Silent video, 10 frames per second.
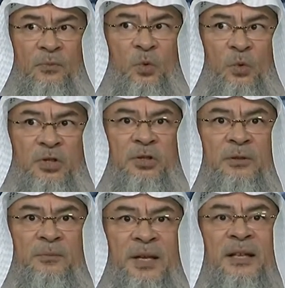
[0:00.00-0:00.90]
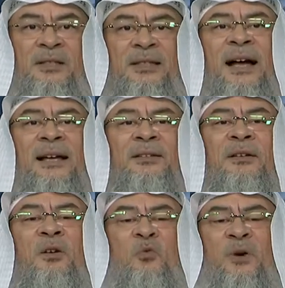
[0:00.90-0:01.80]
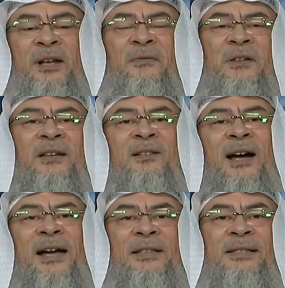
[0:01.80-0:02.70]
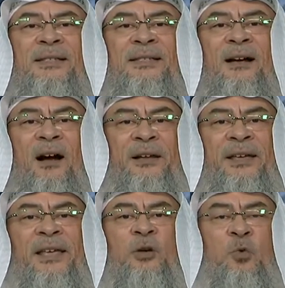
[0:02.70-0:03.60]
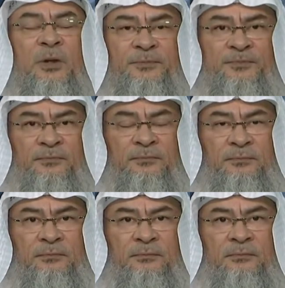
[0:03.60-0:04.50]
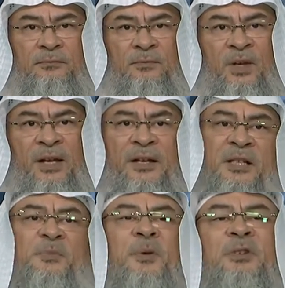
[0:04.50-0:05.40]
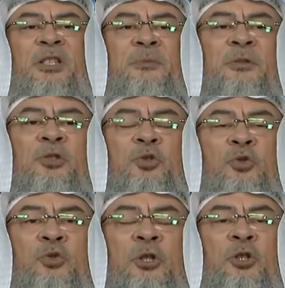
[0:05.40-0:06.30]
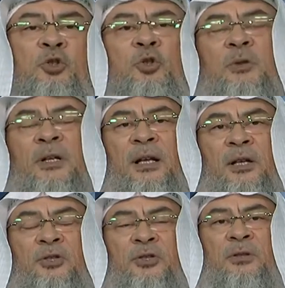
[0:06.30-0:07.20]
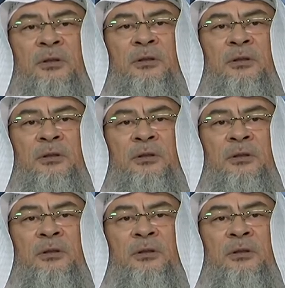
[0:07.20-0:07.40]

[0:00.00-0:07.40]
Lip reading: Which means that whenever the rights are equal, it is permissible to draw the lots.